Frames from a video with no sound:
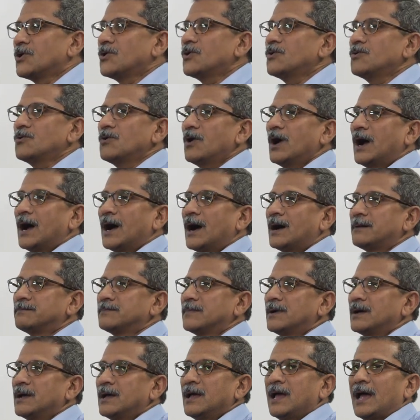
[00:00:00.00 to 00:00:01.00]
so,
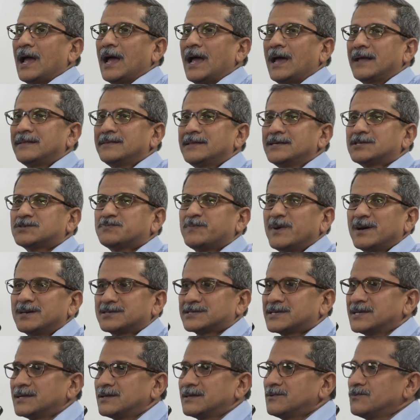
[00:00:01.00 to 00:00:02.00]
um, and this
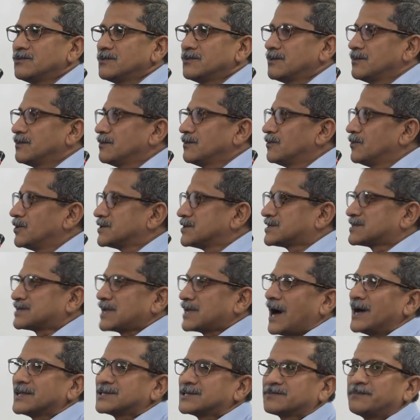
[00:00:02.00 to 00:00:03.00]
person was
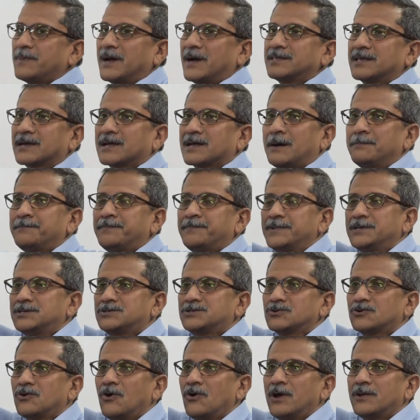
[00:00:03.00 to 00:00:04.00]
tasked by the company
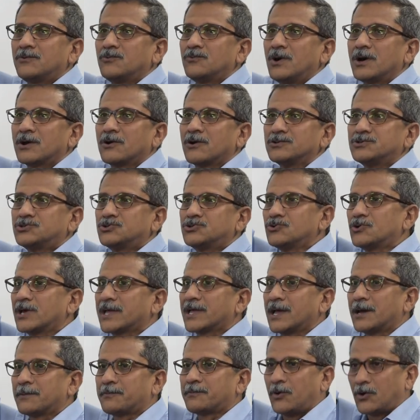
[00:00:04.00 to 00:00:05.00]
to go and work on
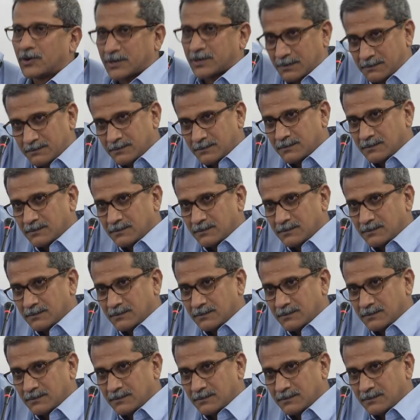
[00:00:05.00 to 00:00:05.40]
Zurich airport.